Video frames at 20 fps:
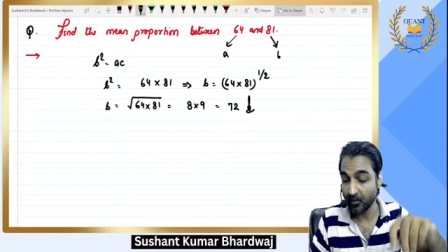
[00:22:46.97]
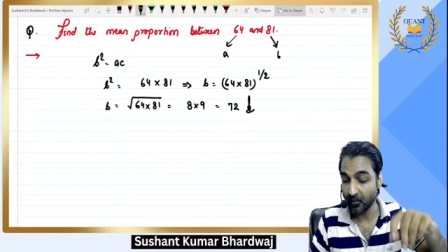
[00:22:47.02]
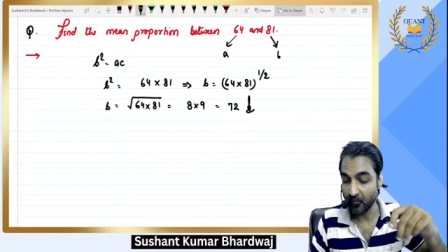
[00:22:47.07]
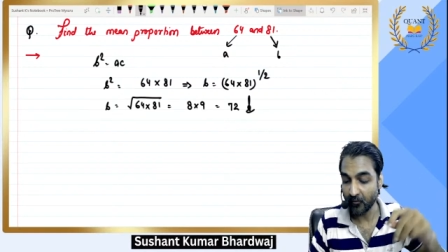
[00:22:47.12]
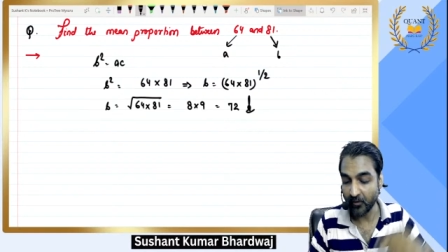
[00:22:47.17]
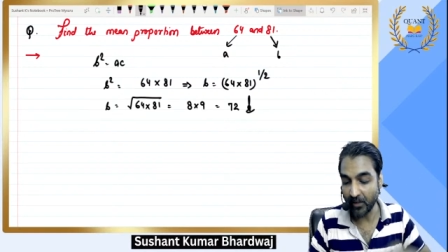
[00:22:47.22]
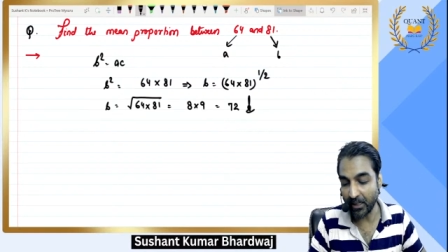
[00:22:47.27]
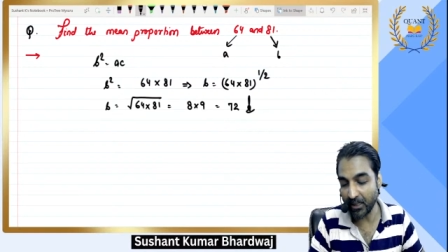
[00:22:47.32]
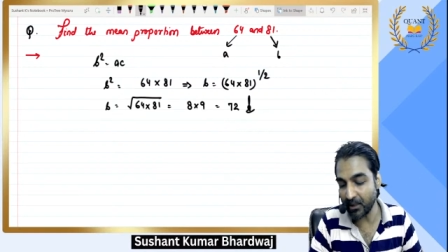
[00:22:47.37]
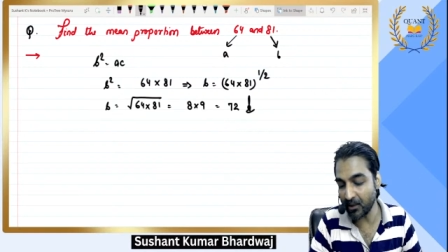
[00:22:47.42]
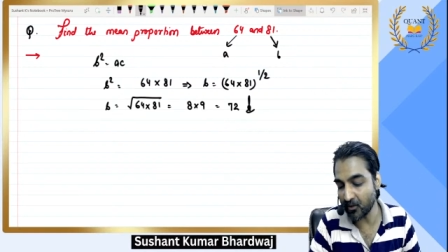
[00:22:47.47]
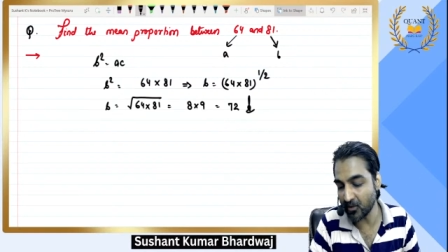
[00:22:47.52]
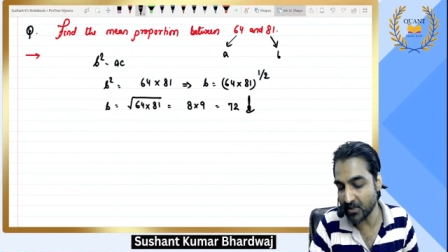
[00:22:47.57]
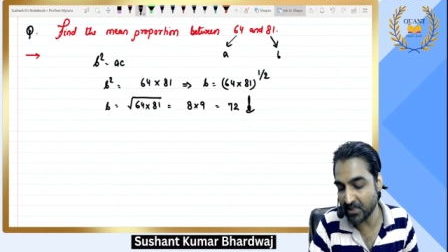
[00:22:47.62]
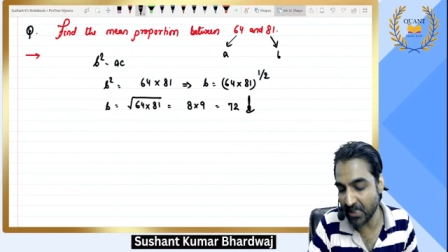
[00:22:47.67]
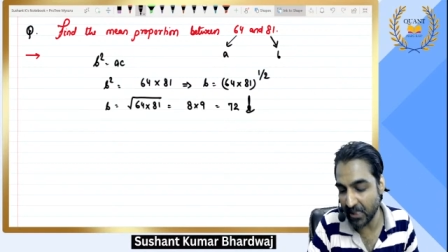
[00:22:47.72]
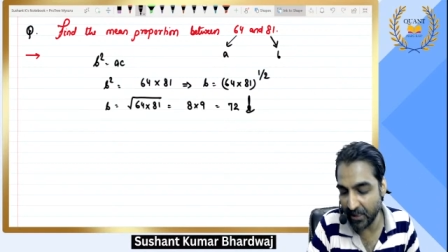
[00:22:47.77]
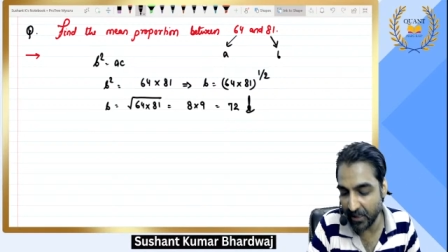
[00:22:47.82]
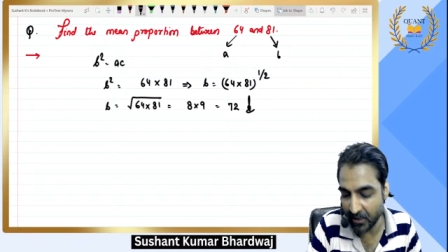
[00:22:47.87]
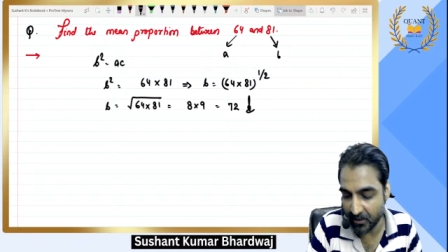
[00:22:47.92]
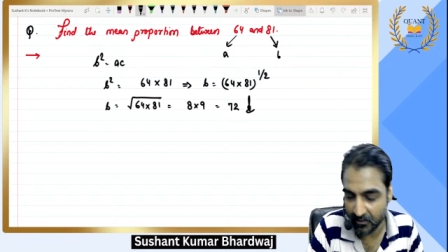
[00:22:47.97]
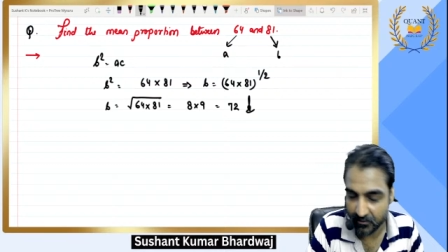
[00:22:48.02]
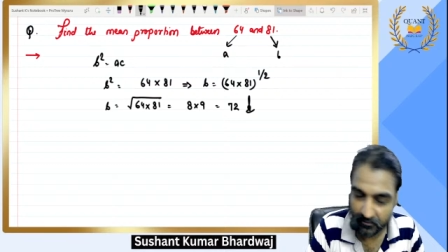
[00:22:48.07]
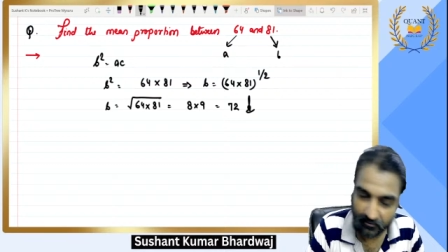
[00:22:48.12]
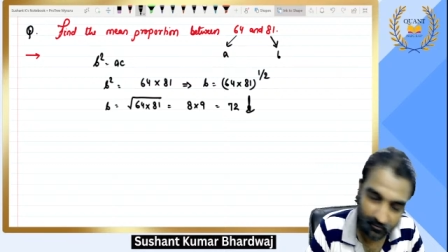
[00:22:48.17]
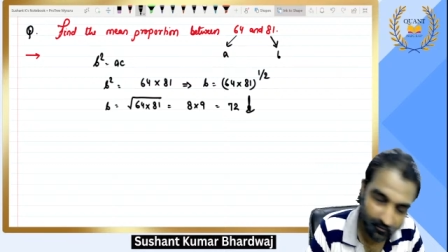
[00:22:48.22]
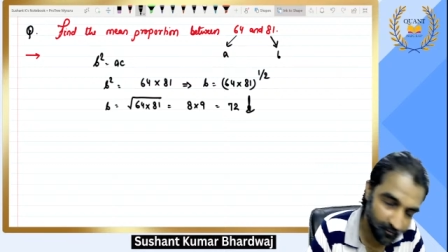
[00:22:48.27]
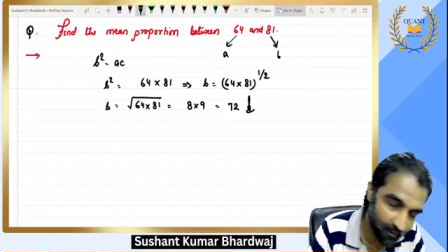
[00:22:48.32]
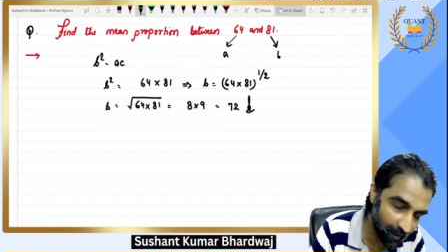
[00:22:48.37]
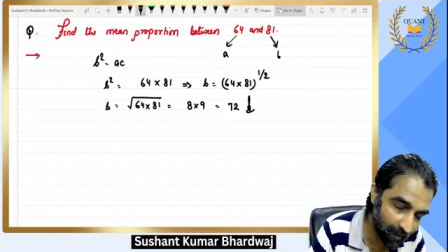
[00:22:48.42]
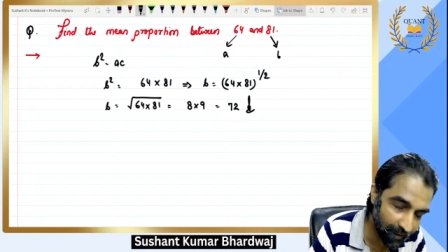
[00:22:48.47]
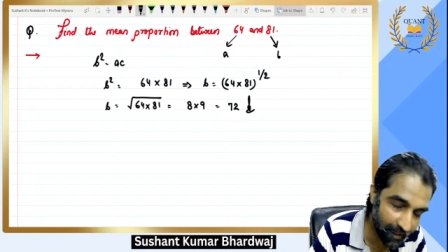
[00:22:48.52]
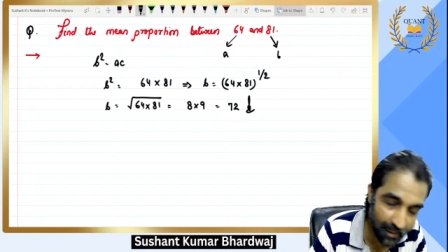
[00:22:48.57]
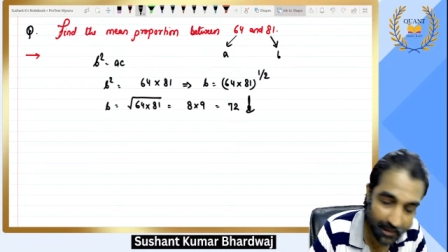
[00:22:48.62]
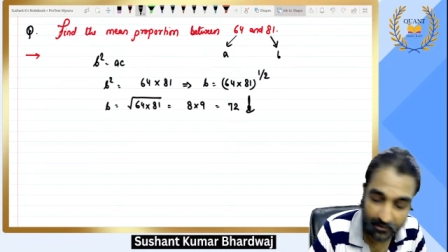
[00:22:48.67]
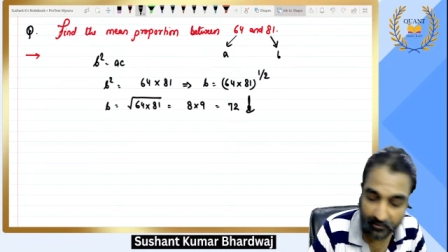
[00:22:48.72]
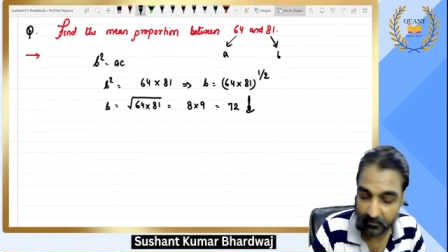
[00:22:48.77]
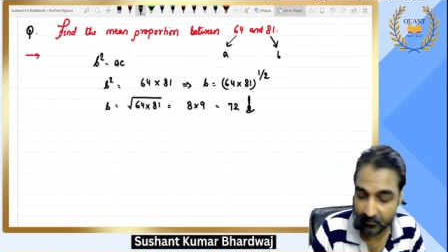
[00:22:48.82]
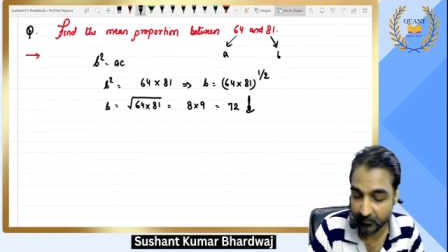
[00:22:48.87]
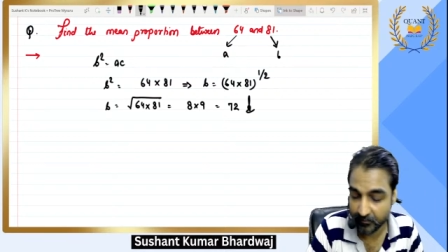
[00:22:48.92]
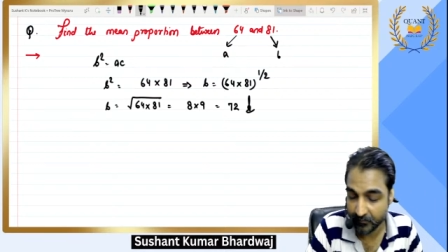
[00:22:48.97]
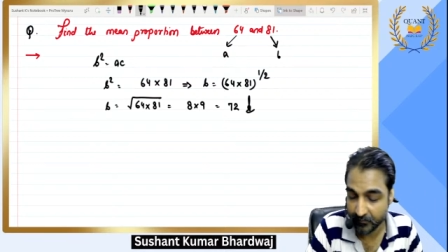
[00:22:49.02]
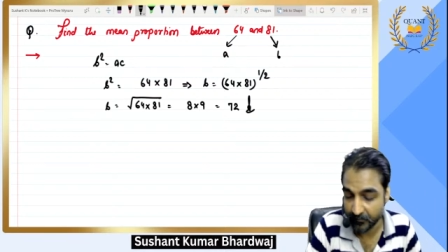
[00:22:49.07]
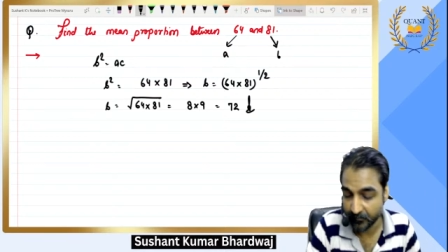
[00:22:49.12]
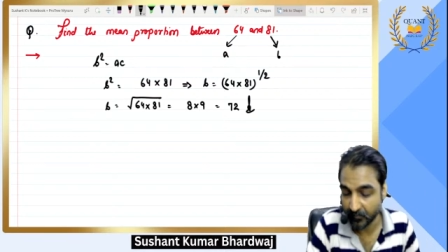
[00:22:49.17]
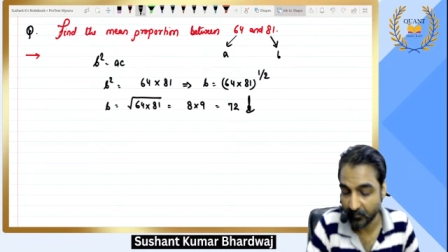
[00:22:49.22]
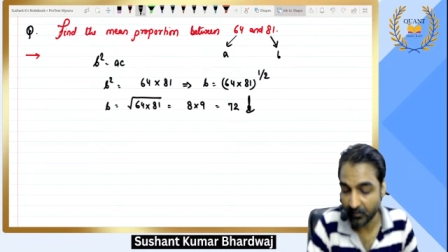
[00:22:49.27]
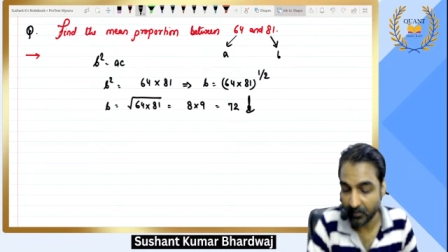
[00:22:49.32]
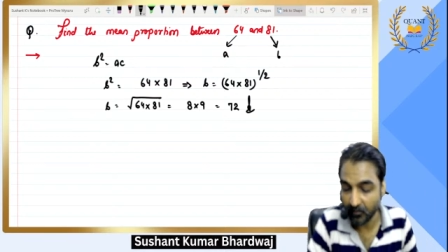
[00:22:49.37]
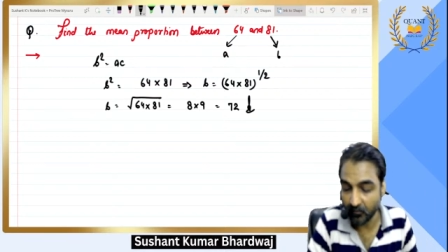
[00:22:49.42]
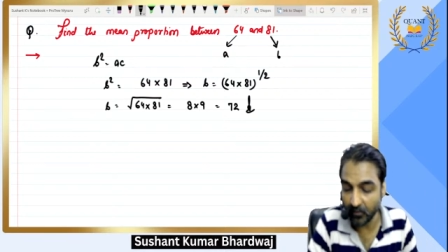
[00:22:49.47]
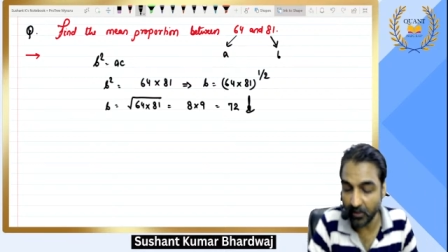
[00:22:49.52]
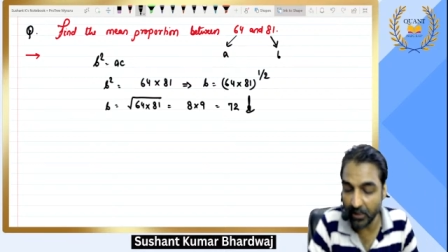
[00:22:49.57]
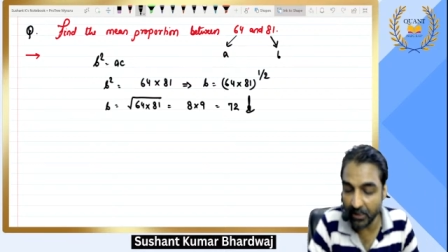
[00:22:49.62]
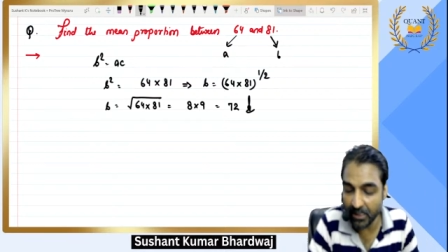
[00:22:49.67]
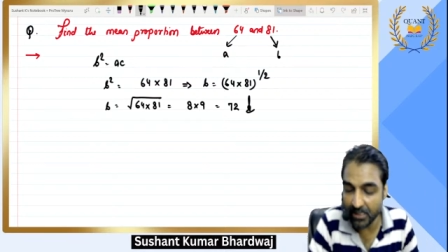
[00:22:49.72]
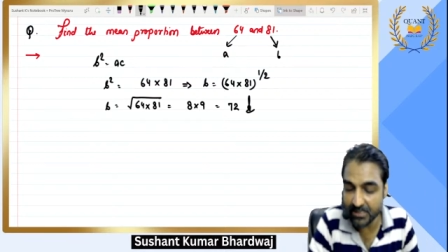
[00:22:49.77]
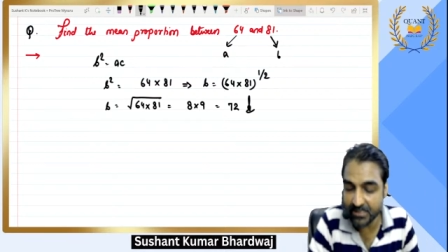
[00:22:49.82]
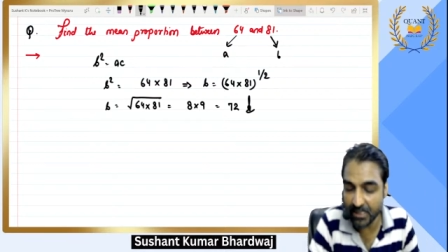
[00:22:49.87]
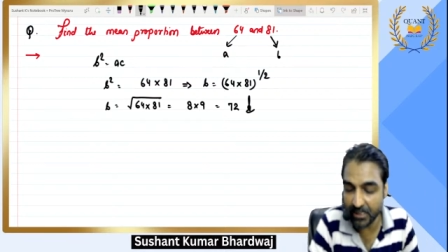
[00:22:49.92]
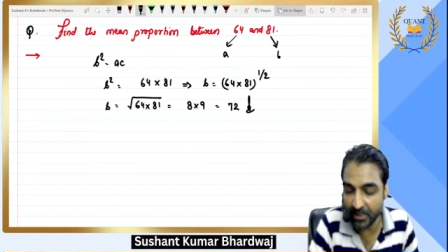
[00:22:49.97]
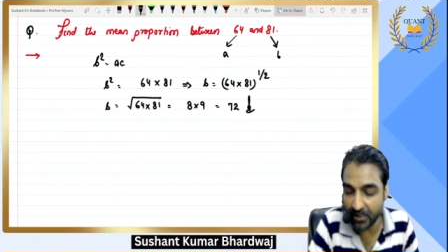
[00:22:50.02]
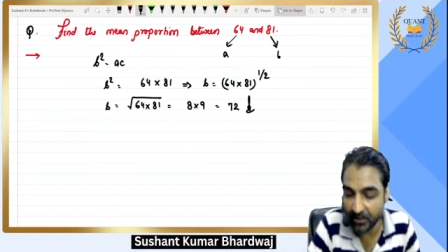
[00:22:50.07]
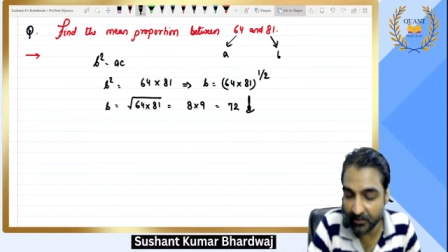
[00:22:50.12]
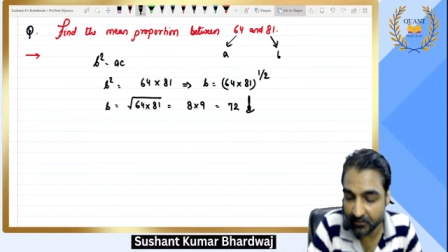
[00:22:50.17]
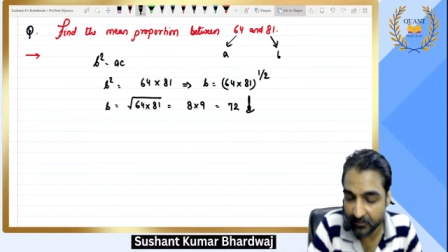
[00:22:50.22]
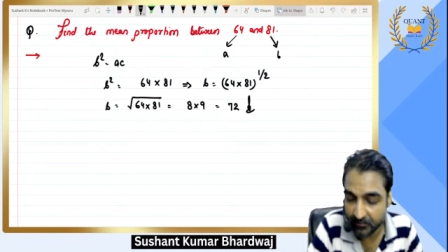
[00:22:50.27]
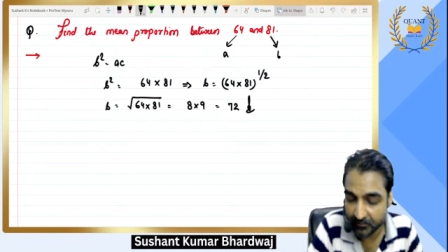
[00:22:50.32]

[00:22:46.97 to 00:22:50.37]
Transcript: Very good, Sayyad. Well done. Well done, Sayyad.